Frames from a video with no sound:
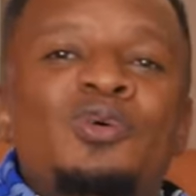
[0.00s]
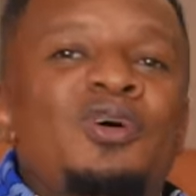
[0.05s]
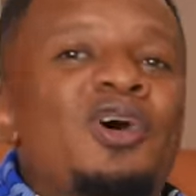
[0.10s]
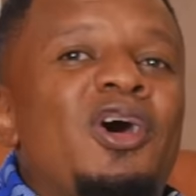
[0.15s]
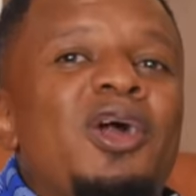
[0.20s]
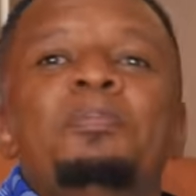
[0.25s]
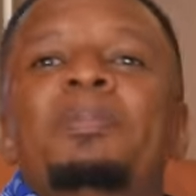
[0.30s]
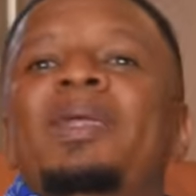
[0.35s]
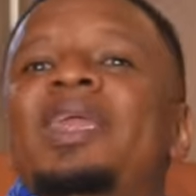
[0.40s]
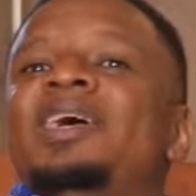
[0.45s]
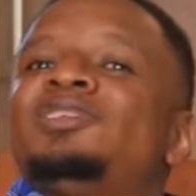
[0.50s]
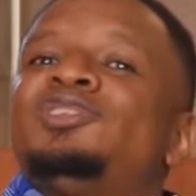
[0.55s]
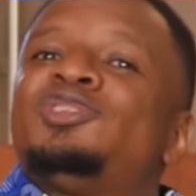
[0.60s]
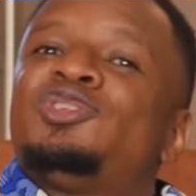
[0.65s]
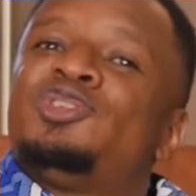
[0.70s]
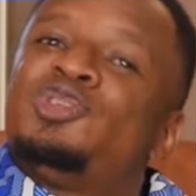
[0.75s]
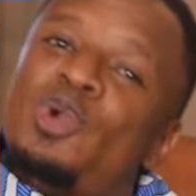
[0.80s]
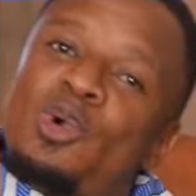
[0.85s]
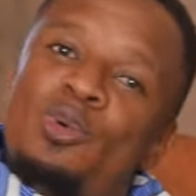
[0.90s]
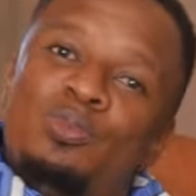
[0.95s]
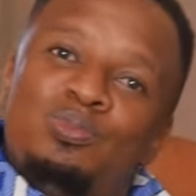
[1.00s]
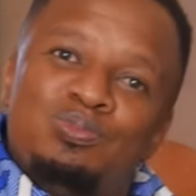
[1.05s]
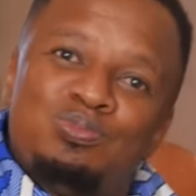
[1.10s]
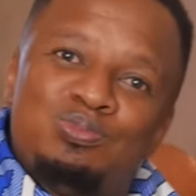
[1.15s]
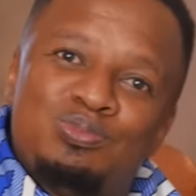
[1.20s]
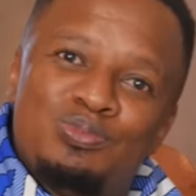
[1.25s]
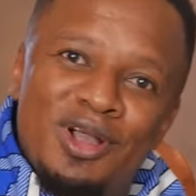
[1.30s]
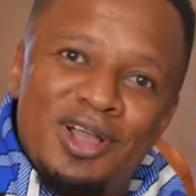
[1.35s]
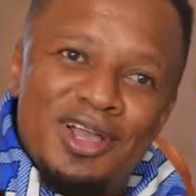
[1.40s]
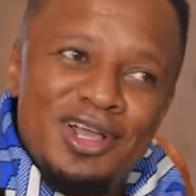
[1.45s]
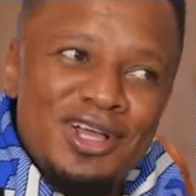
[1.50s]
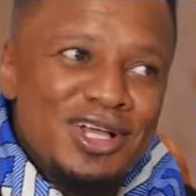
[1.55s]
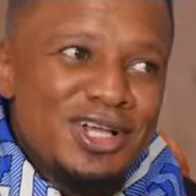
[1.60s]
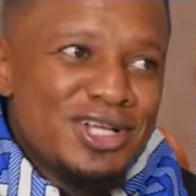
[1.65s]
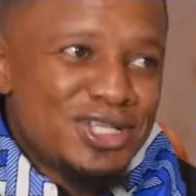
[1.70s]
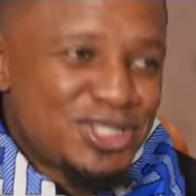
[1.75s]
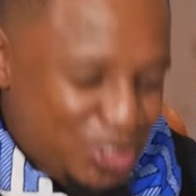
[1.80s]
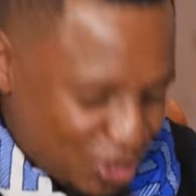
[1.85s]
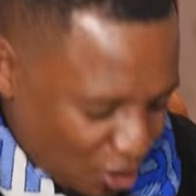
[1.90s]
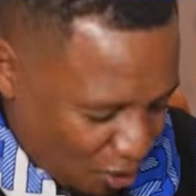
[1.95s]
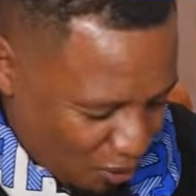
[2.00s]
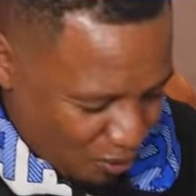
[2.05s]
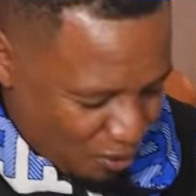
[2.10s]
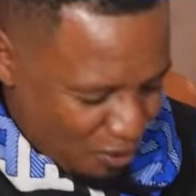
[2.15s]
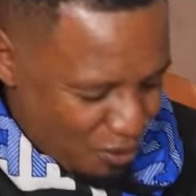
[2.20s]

God bless you. So